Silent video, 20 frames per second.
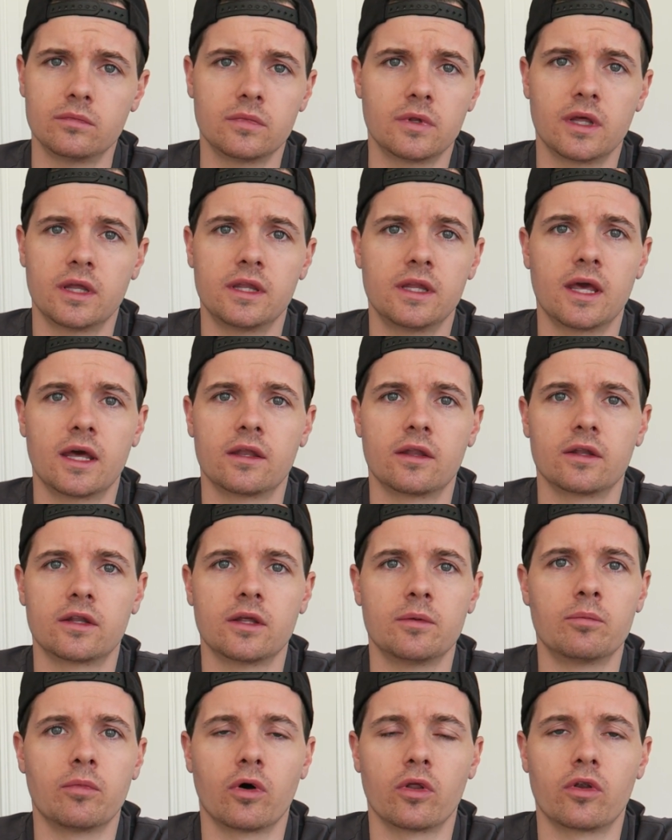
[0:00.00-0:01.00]
in the end I
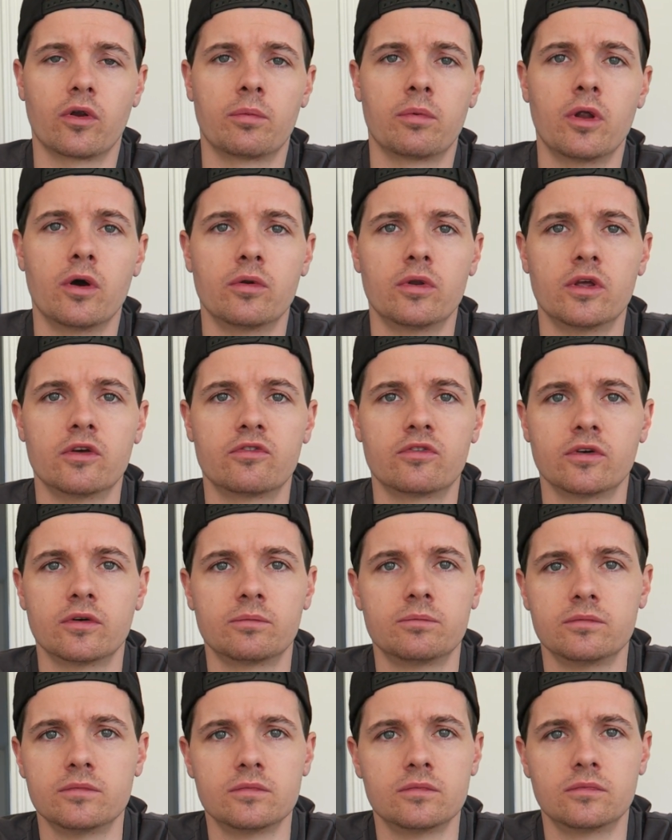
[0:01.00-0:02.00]
didn't bother uploading it
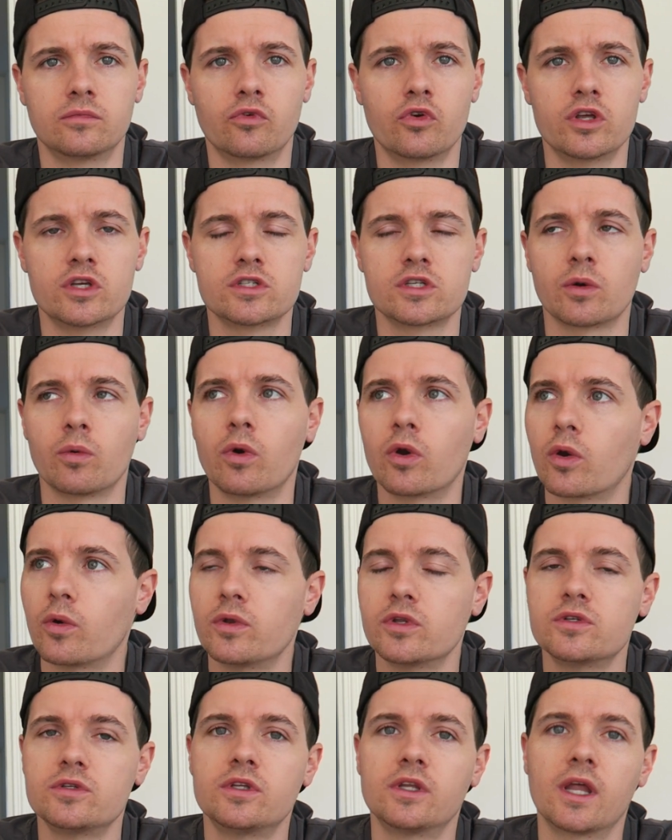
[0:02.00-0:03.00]
for reasons I won't go
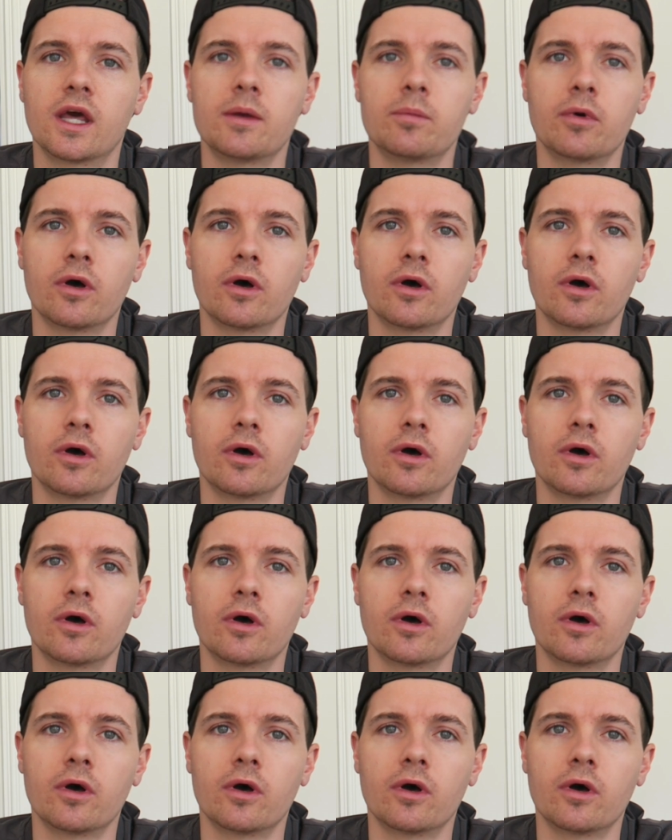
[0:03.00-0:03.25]
into today.